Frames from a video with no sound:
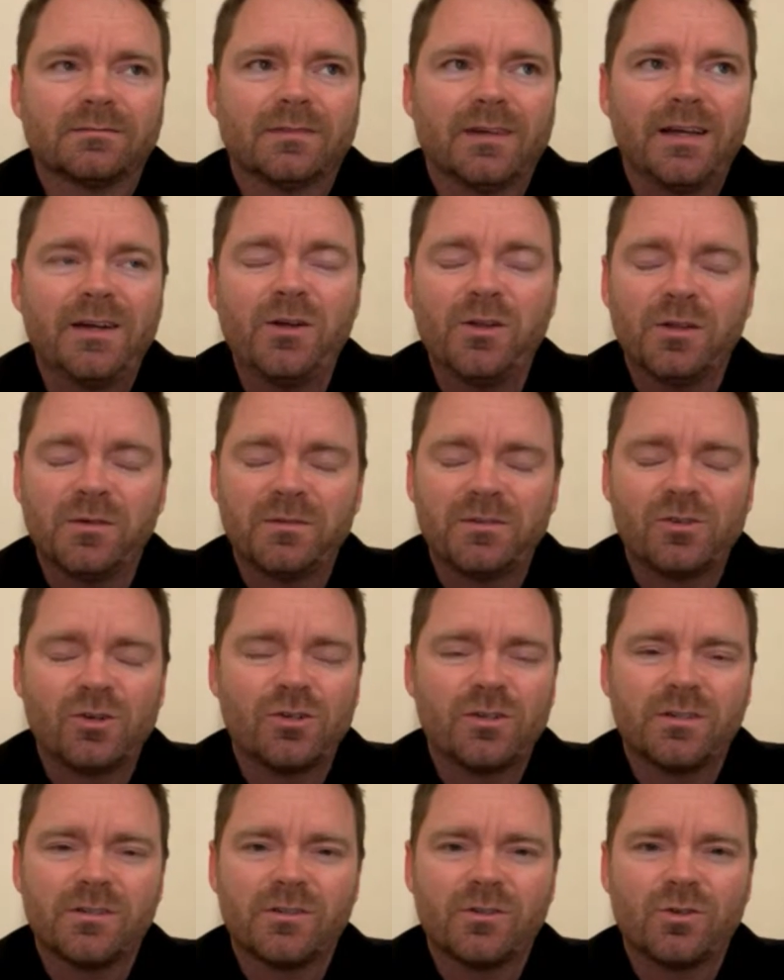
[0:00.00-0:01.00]
I know that
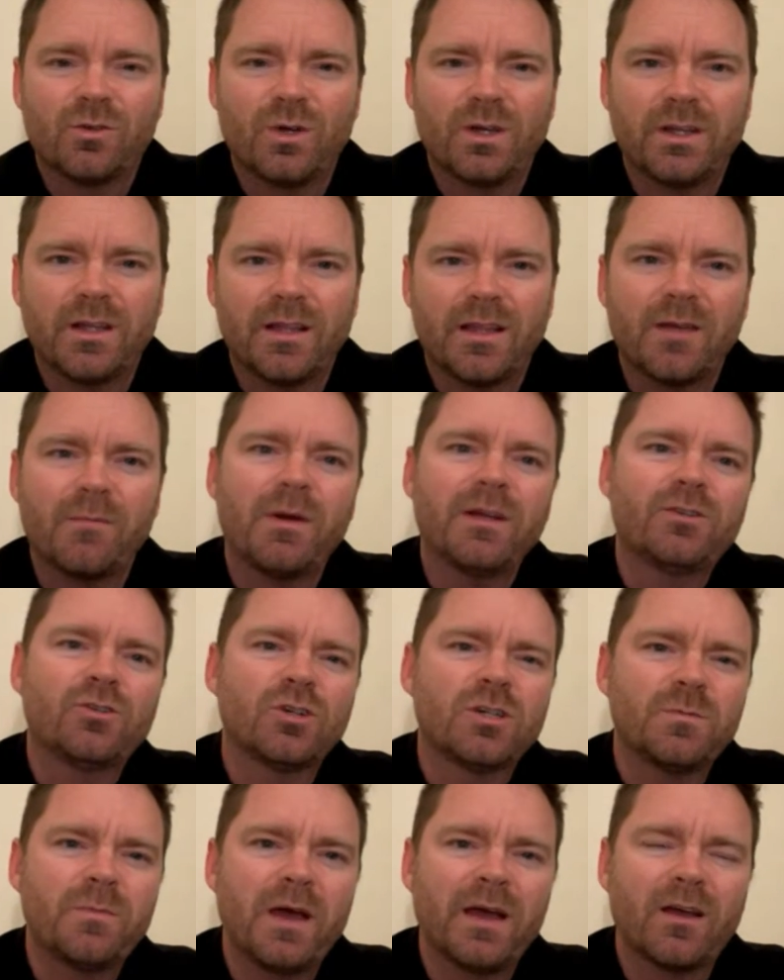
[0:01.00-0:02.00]
churches are doing that. Like my
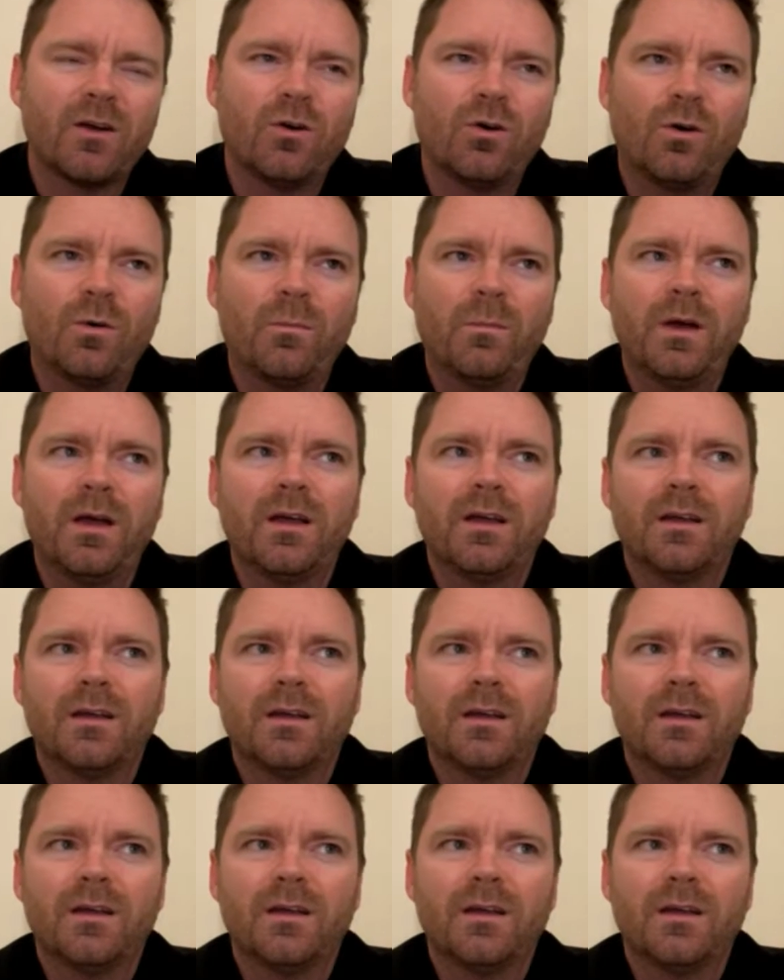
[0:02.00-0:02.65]
church back home